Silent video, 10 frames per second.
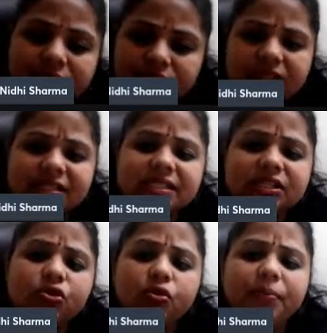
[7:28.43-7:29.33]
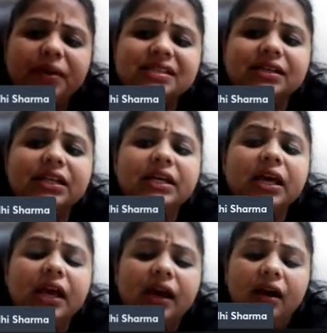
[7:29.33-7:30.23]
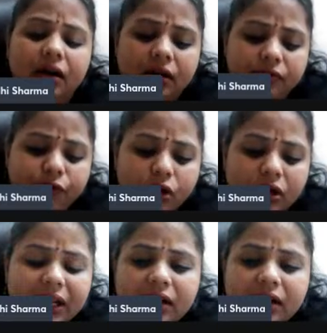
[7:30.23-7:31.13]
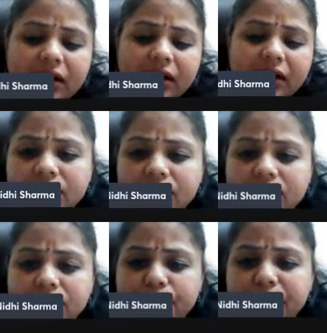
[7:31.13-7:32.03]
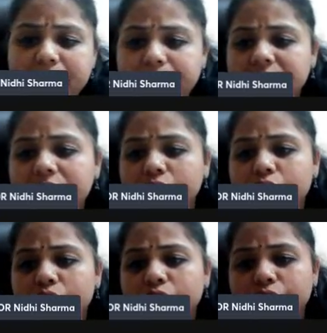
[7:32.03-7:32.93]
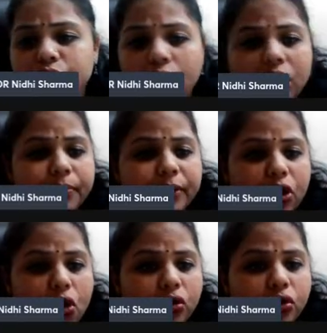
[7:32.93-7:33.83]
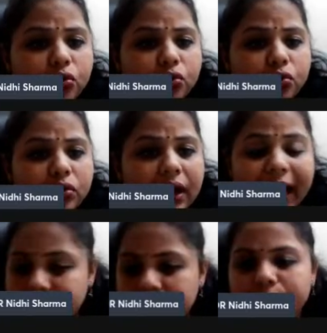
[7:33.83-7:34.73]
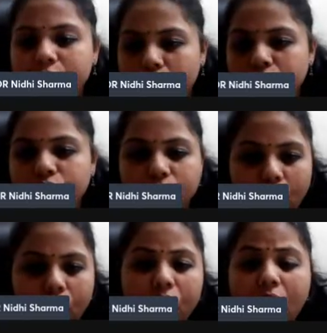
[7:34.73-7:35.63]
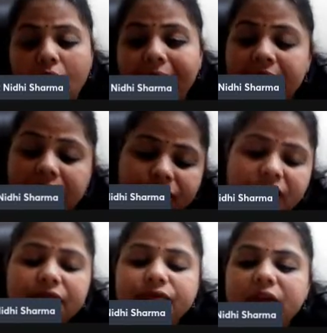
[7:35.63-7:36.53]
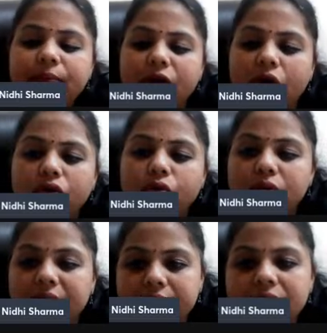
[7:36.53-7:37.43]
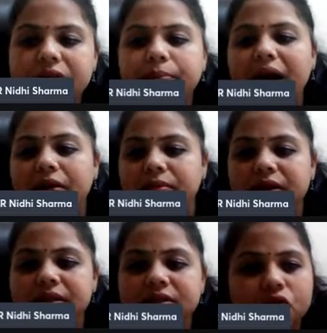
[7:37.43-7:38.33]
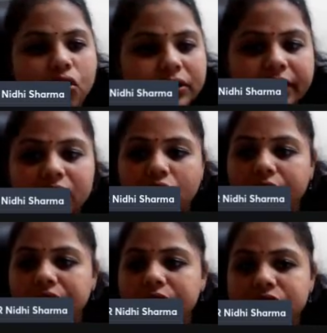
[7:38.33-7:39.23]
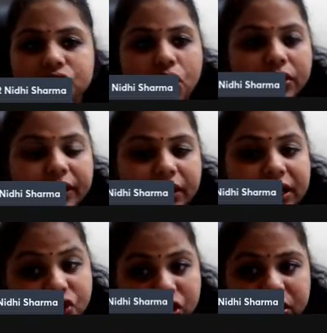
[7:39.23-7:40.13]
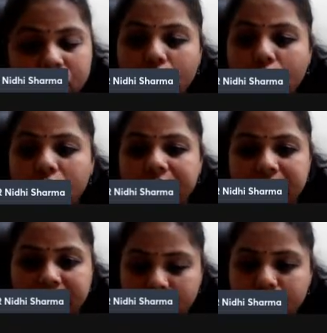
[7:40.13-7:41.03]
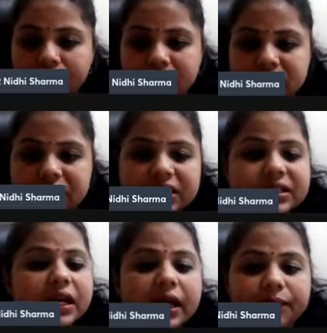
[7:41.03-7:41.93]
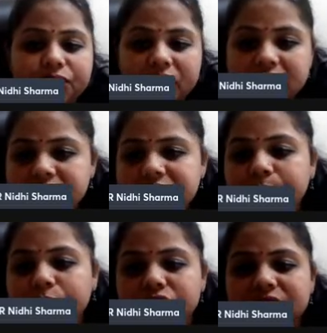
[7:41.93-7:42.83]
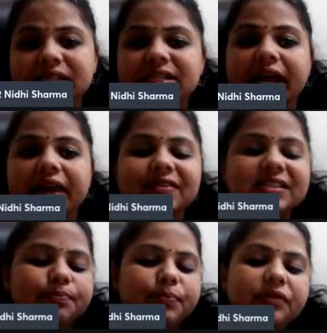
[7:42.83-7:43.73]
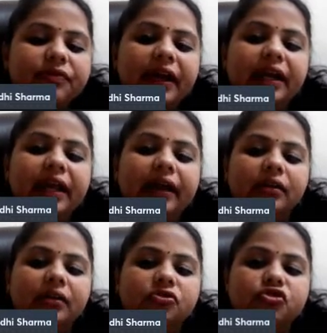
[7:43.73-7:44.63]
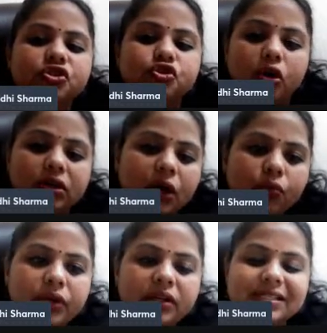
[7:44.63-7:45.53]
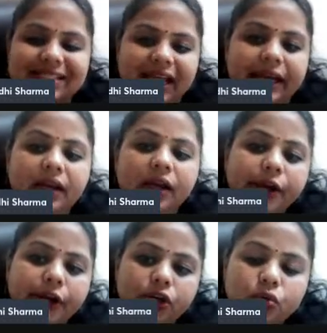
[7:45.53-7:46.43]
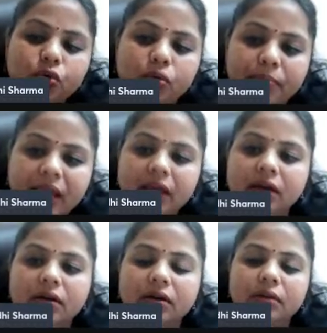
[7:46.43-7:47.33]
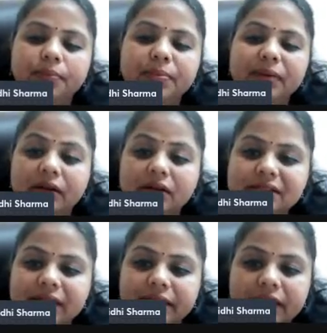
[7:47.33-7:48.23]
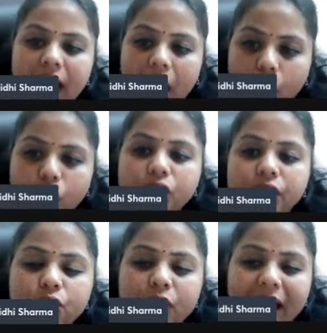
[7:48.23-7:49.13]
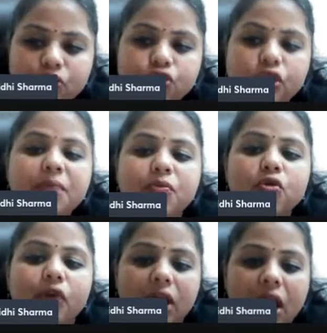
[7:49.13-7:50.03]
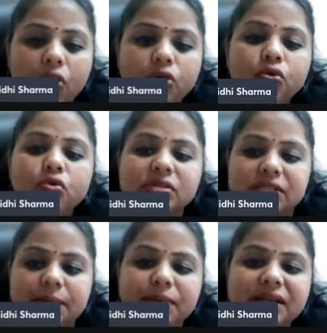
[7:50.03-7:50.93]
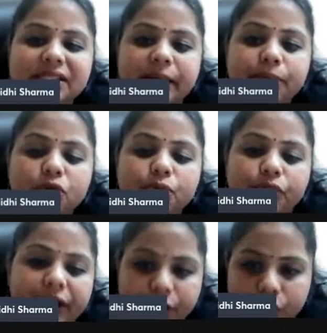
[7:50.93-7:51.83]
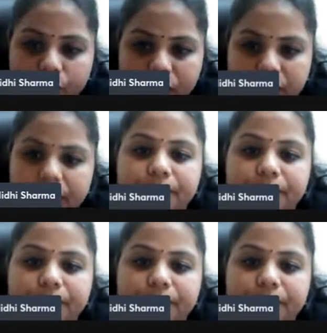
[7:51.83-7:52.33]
this is, basically for people who do not belong to, either belong to law, and even if they belong to legal departments or they are lawyers or they are teaching law in universities, this is the process I have simplified and just jot down in a slide to make people understand that how you actually move on, how you go step by step to protect your work.